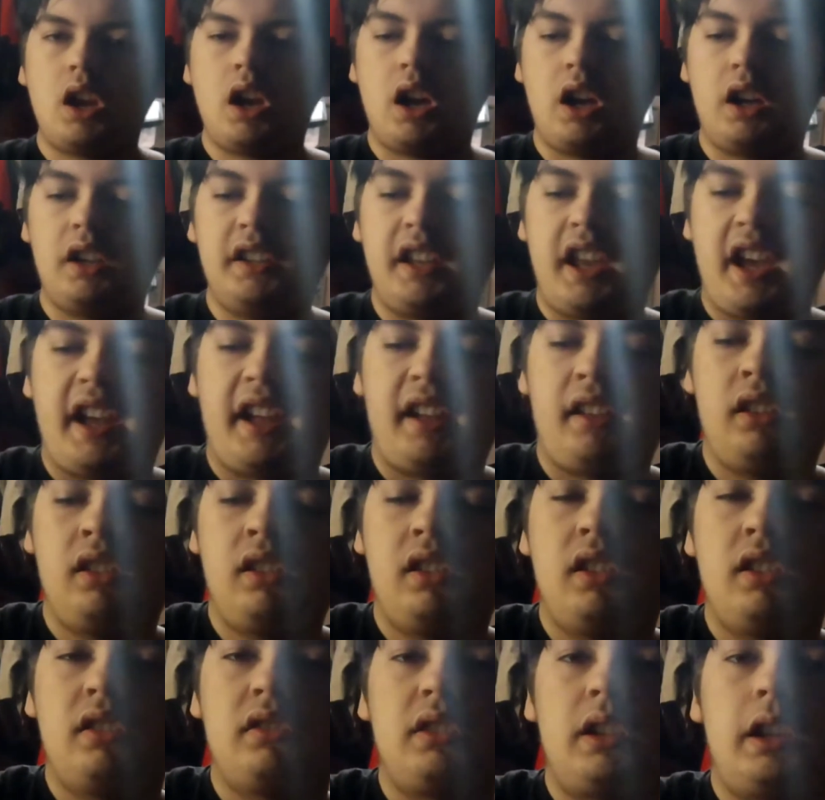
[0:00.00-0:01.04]
yeah.
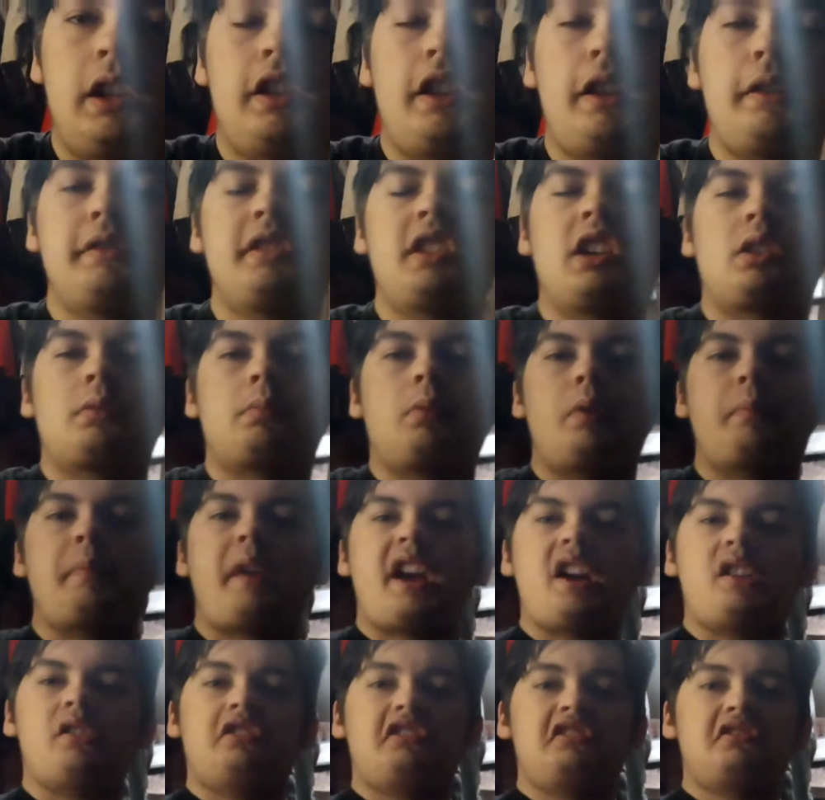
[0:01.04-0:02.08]
Let me talk more
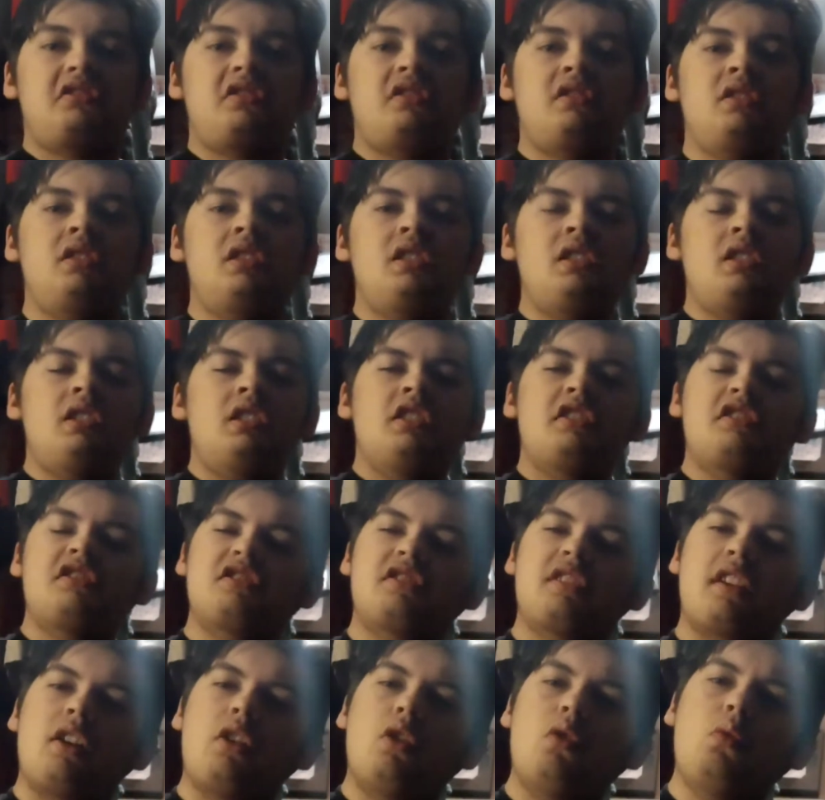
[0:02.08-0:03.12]
about it.
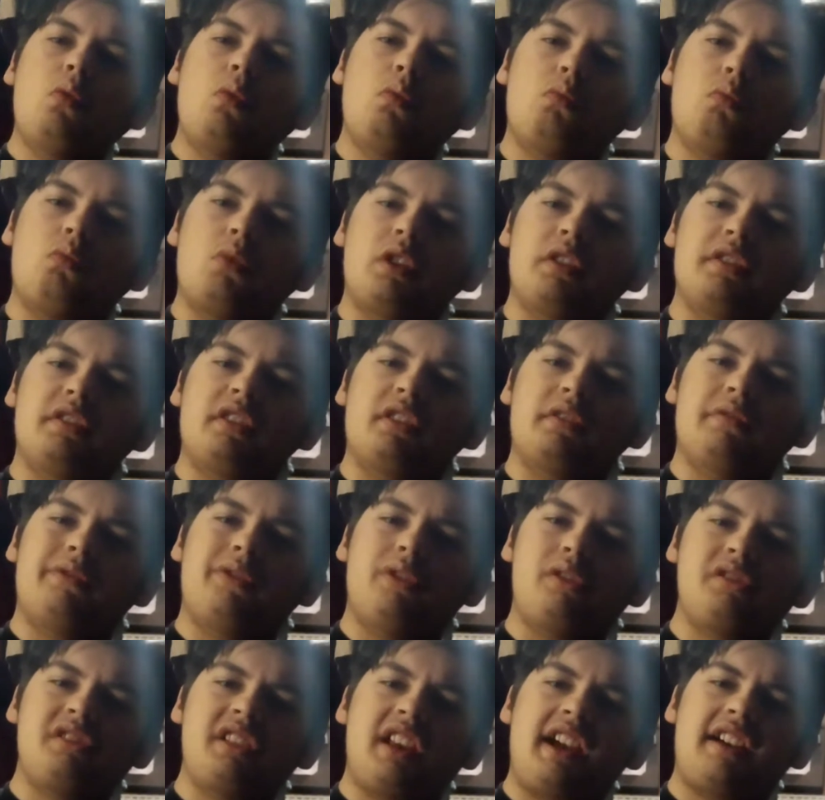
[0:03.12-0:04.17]
So, one of the
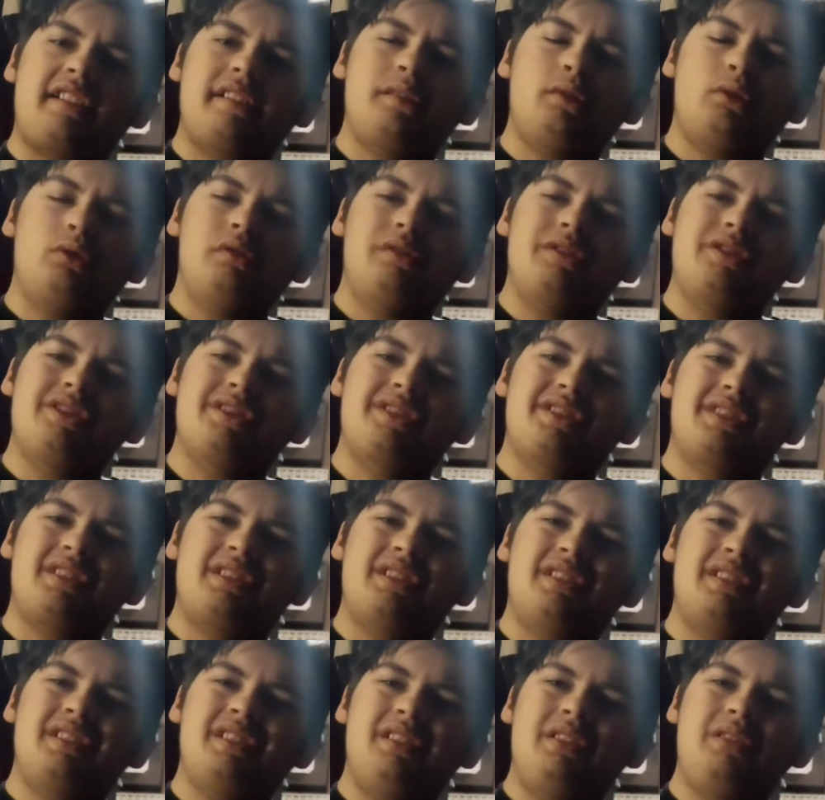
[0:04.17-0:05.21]
voice actors,
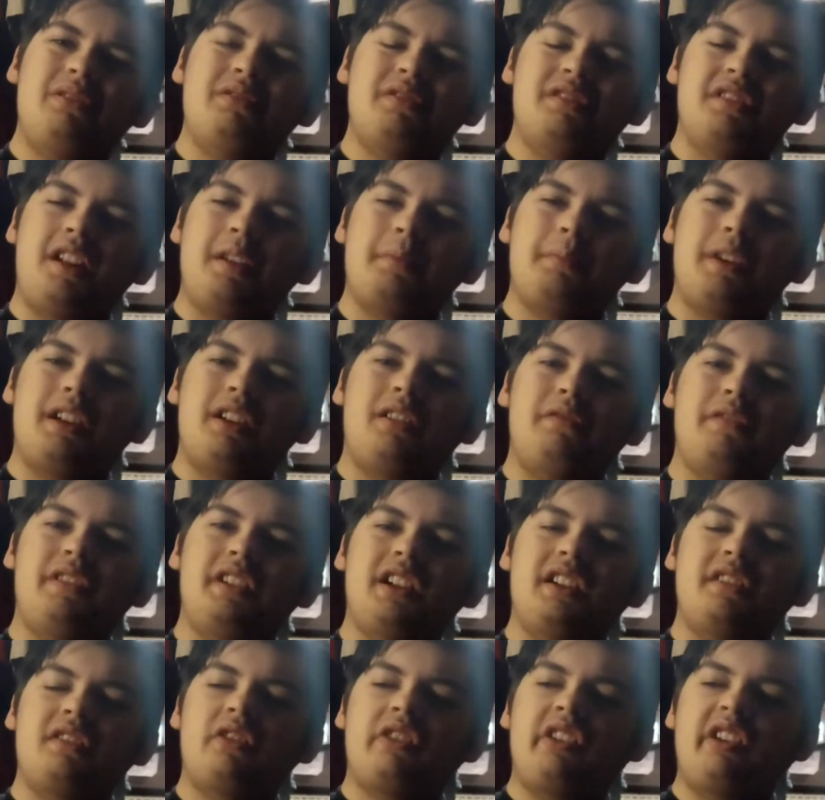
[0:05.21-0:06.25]
whose name I don't think I
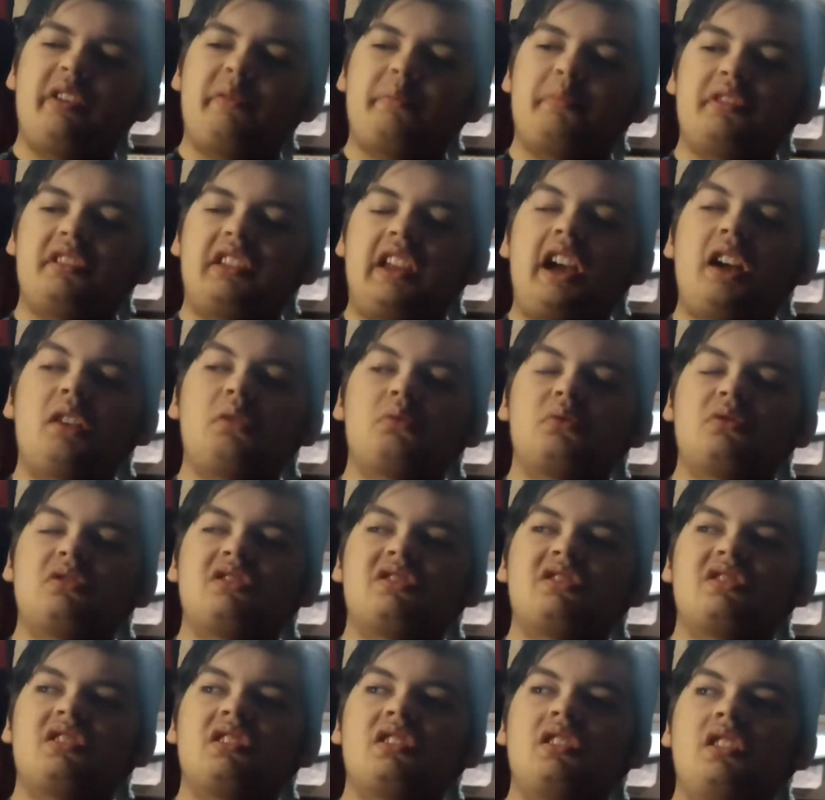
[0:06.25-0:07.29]
know how to pronounce,
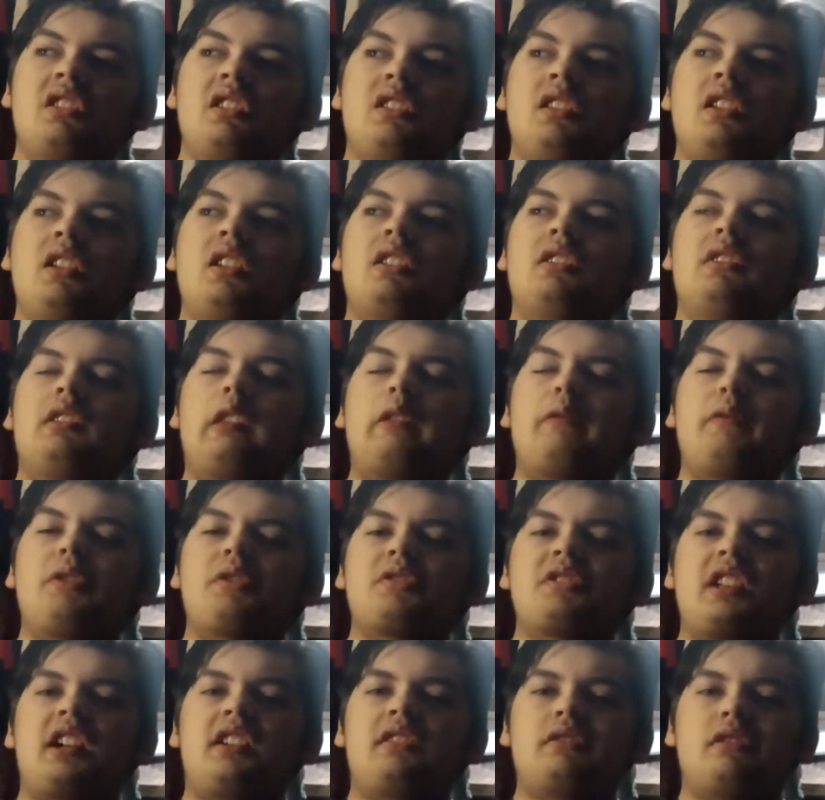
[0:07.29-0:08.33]
the voice
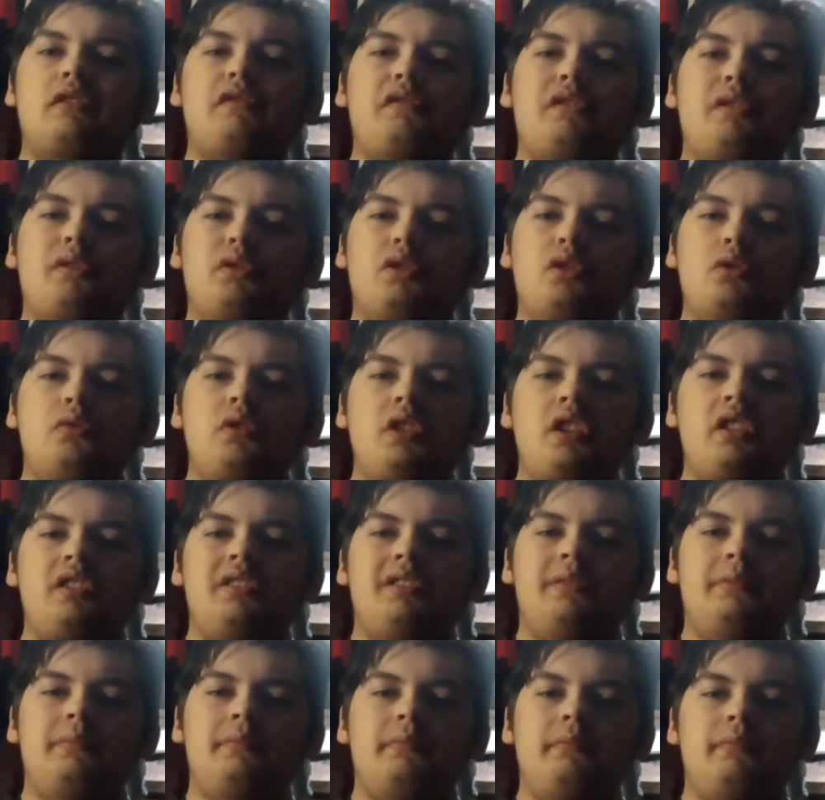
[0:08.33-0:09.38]
actor for Luna,
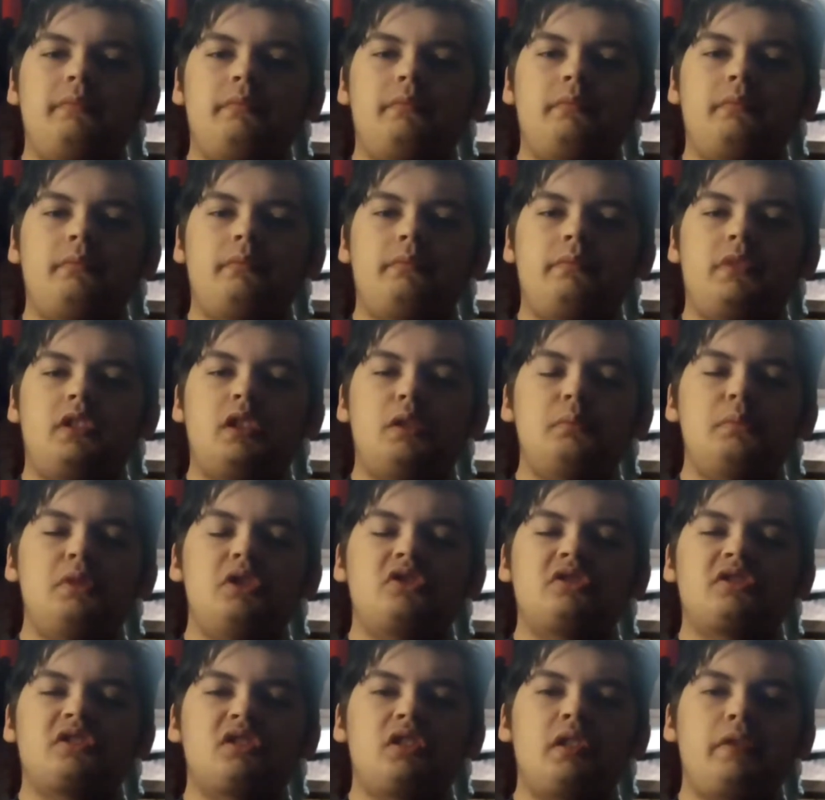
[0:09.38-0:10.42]
the
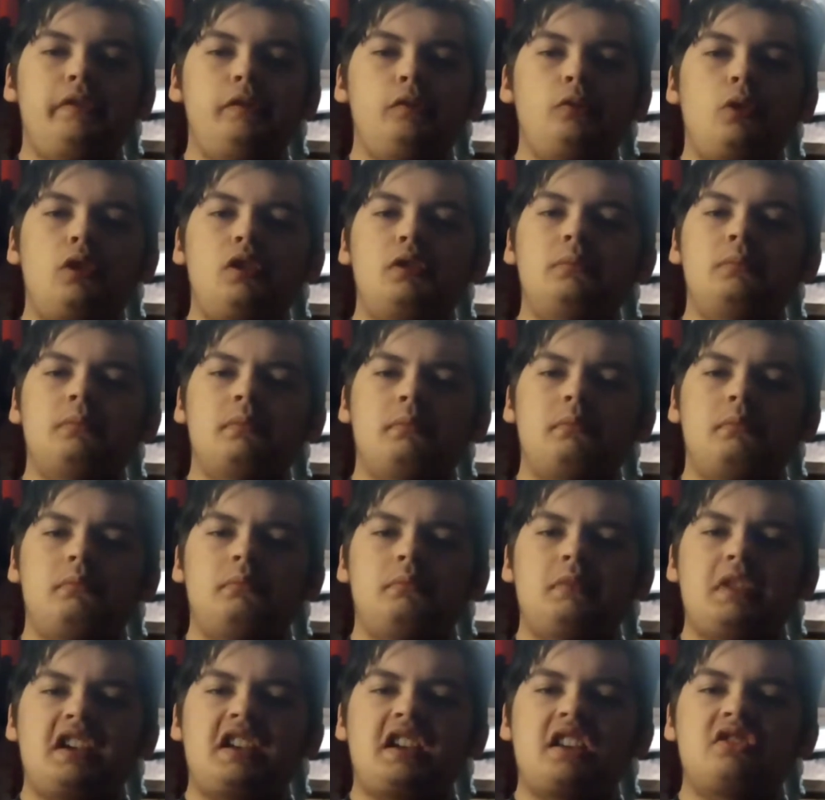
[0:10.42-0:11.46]
music loving one,
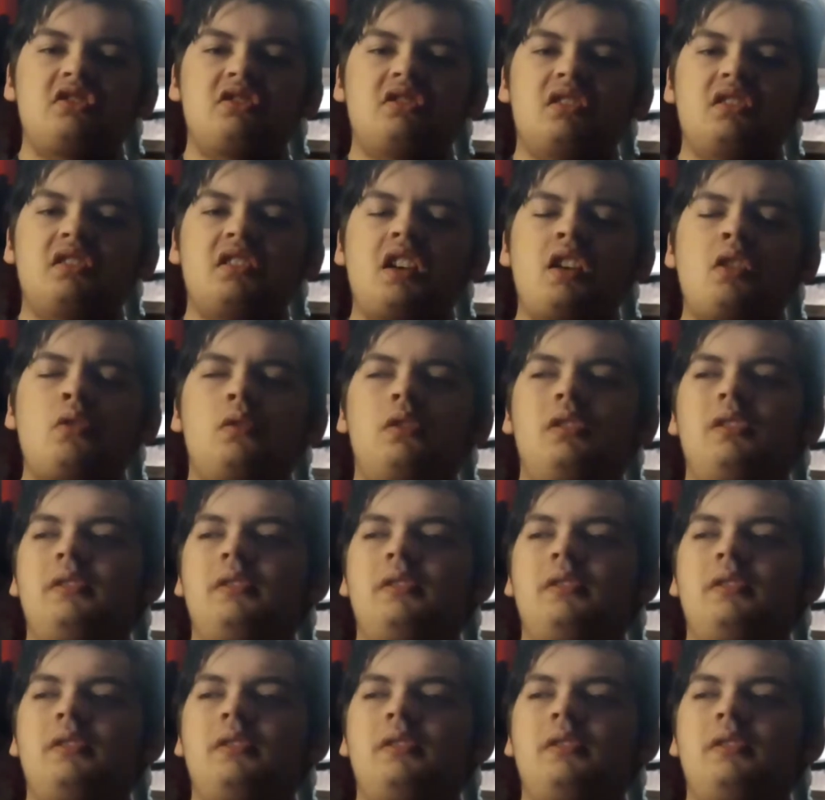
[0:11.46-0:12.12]
in case you didn't know,